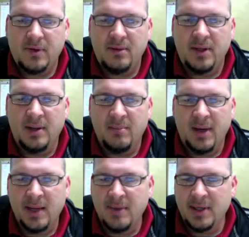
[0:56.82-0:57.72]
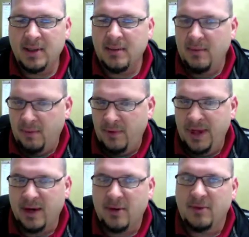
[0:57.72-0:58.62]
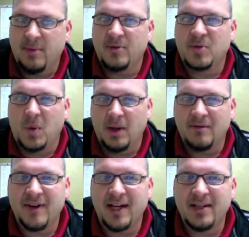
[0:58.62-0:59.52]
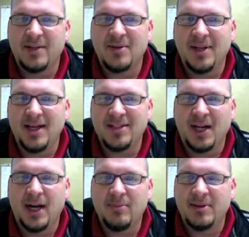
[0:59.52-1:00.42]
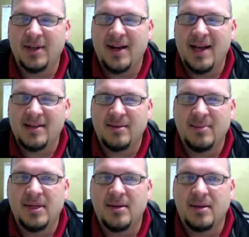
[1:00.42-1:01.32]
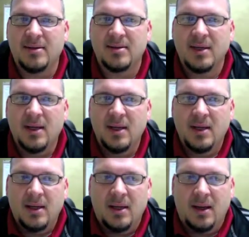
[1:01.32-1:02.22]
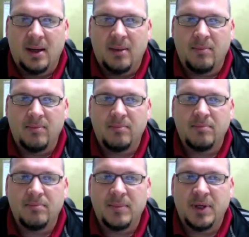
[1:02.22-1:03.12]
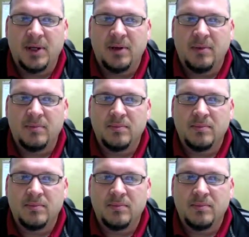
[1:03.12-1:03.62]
that maybe they aren't the most qualified to do that job, that there has to be this, um, you know,